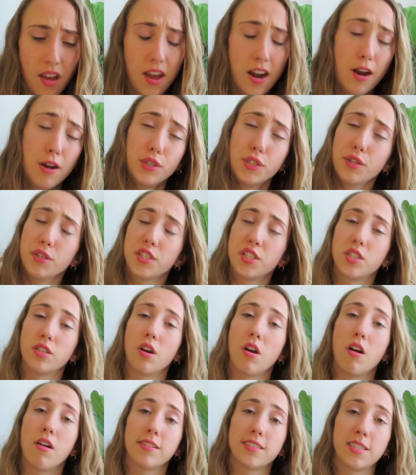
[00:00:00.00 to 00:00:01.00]
I also
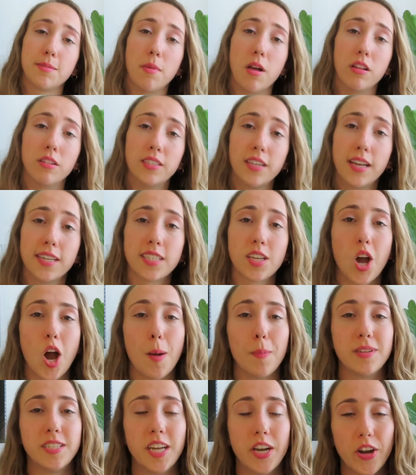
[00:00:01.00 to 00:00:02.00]
saw some LDS
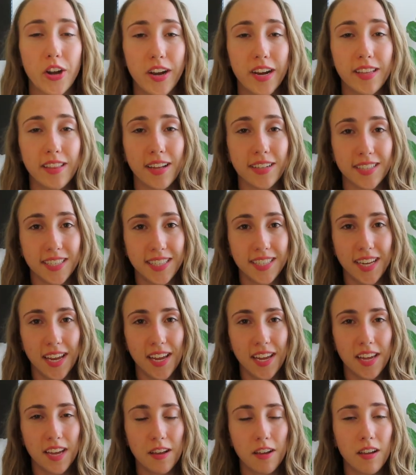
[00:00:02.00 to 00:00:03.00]
commentary that's
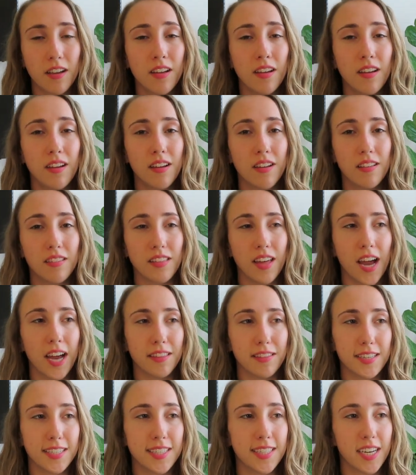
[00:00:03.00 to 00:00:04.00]
saying
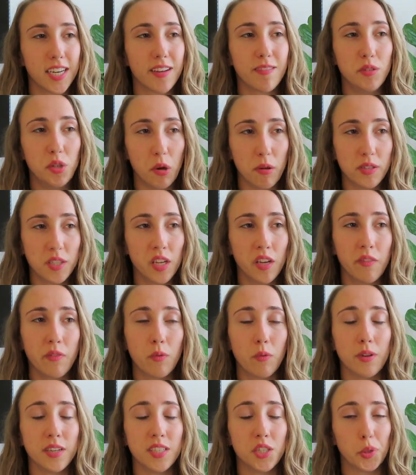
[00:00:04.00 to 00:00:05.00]
that the stick of Joseph
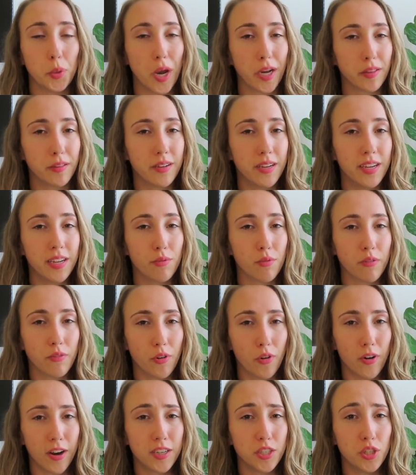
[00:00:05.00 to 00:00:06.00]
was directly
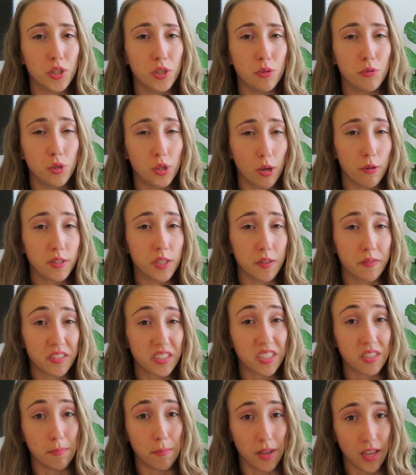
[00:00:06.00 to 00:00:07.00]
referring to Joseph
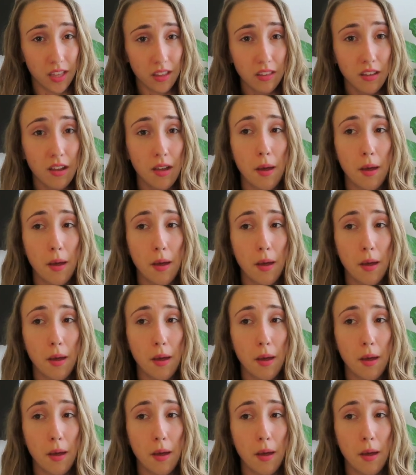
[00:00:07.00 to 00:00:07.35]
Smith,